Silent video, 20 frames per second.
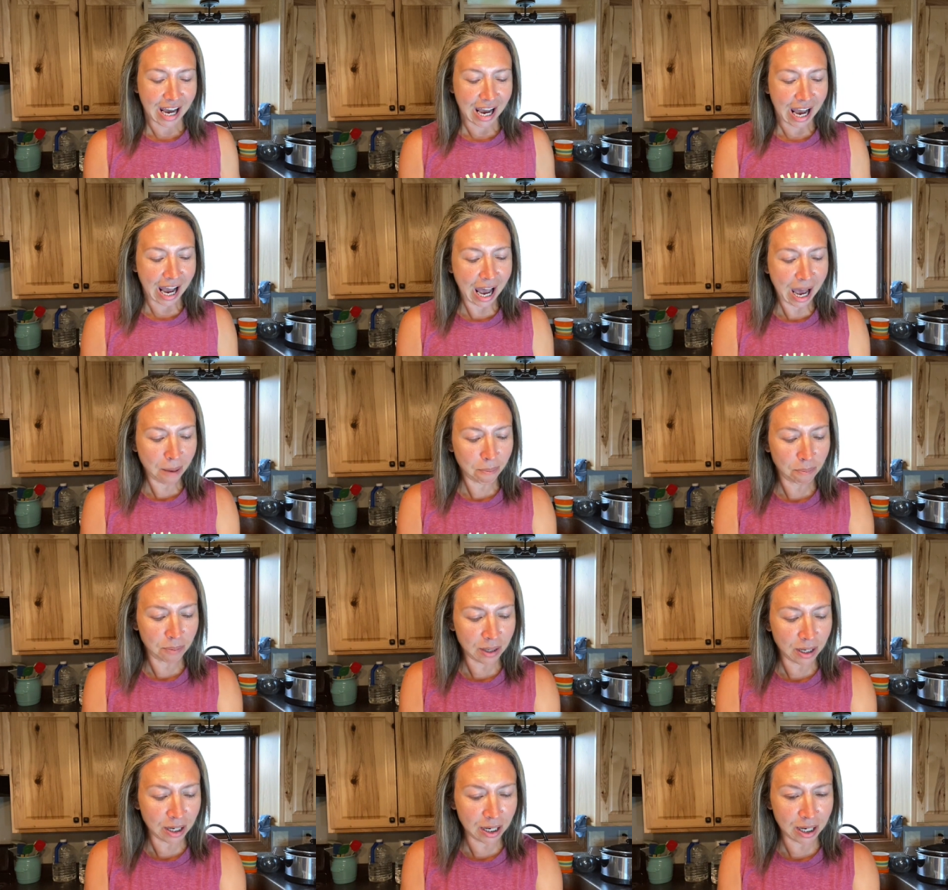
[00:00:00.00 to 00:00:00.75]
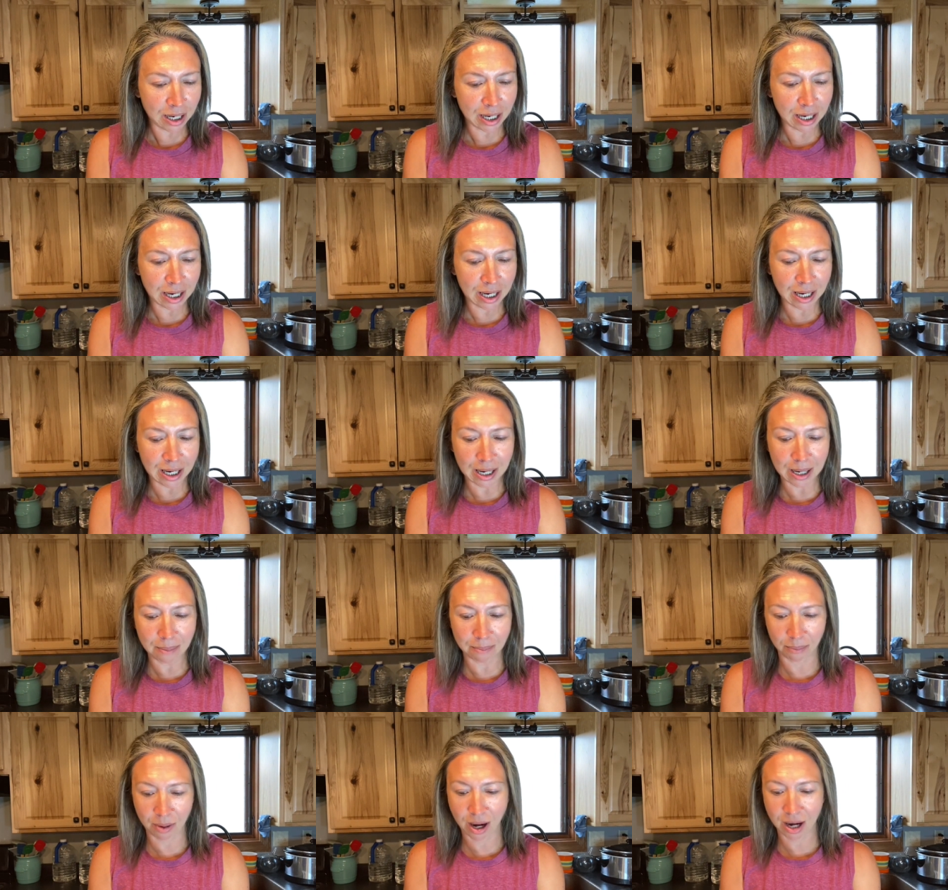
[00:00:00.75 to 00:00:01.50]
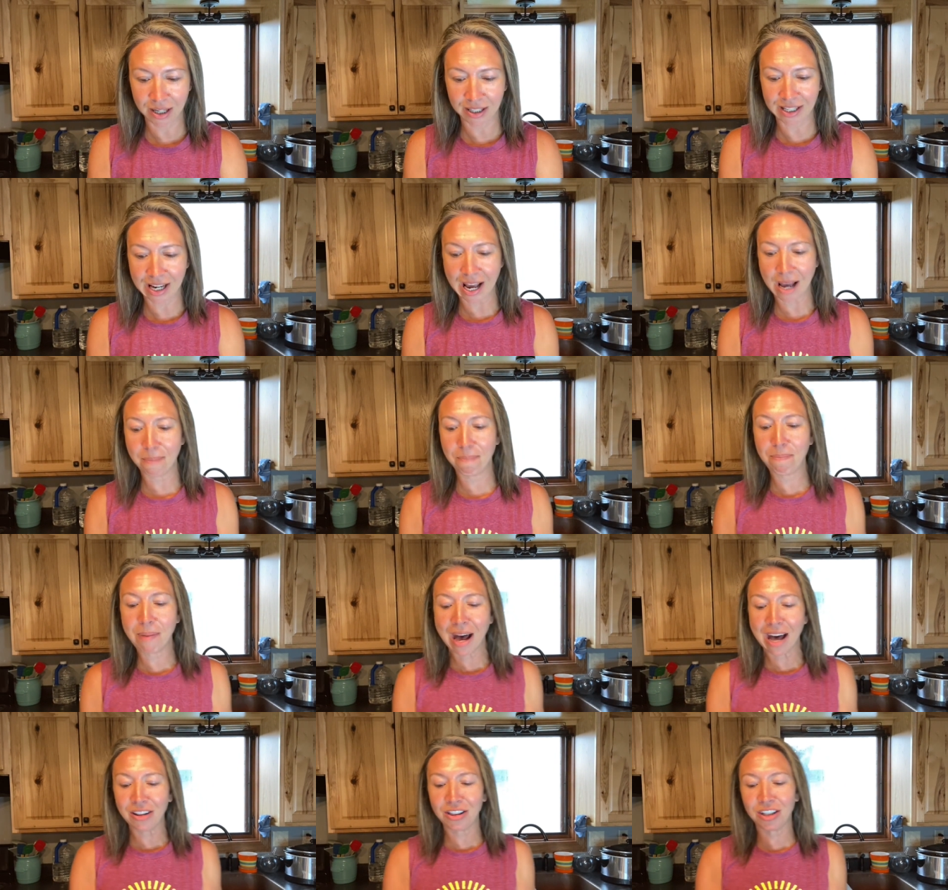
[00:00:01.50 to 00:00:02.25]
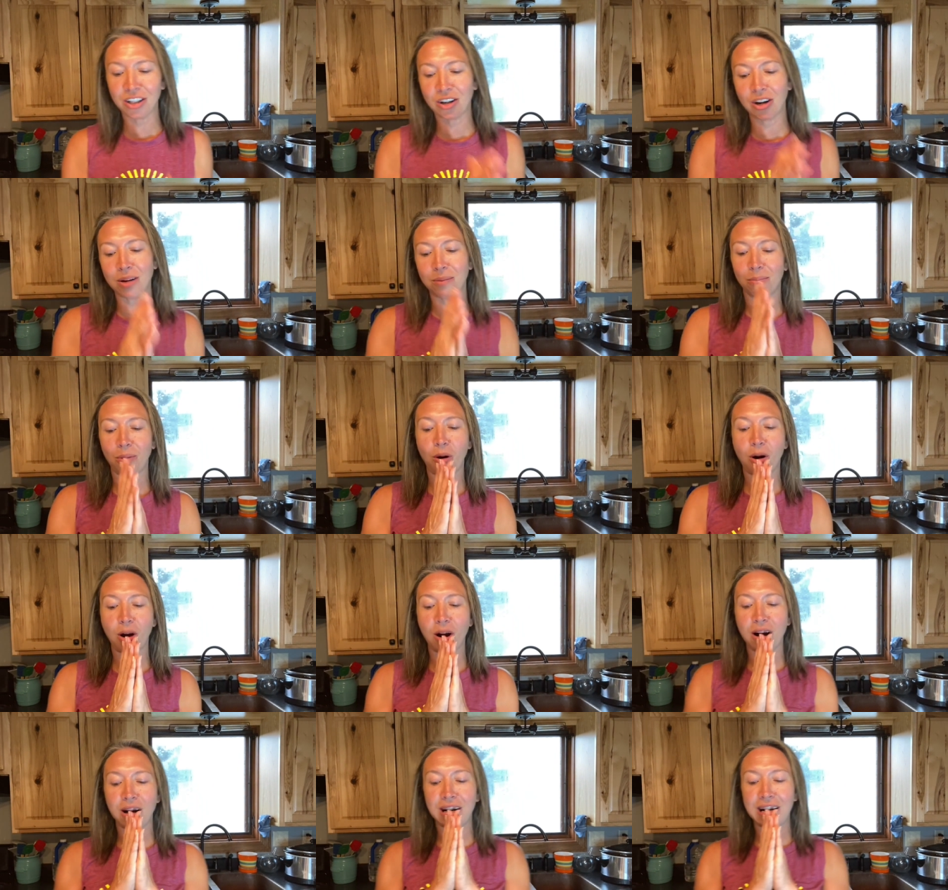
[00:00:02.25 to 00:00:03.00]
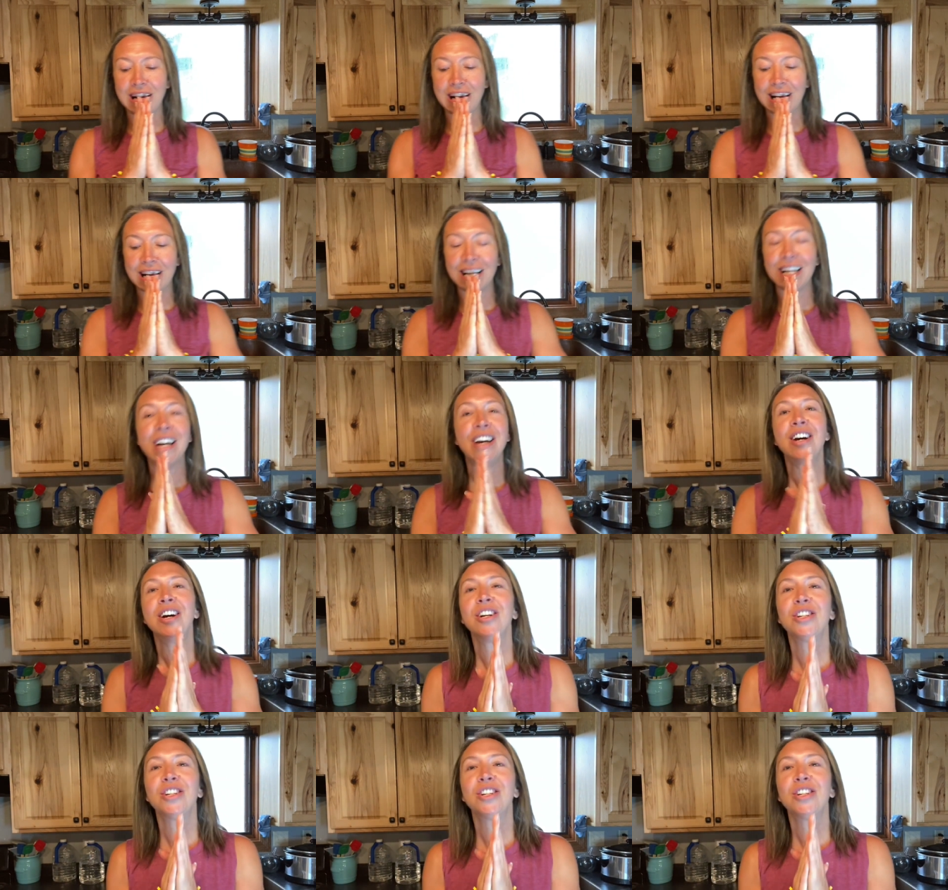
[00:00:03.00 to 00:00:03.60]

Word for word: Happy Monday. Beth, good morning.